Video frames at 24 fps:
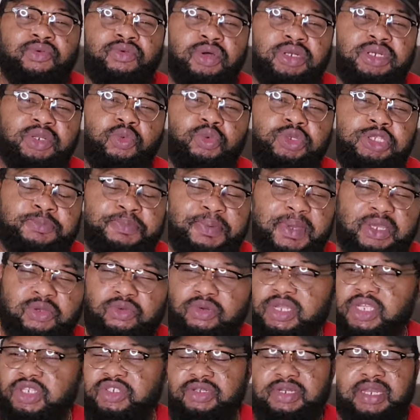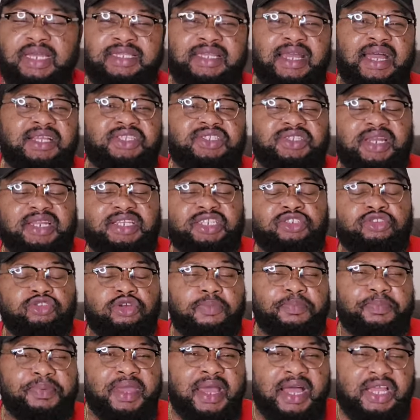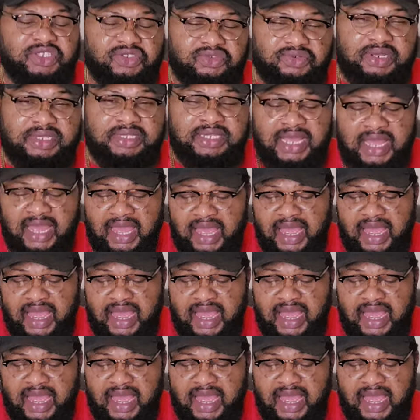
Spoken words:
running with speculation that Angela did not pay house rent,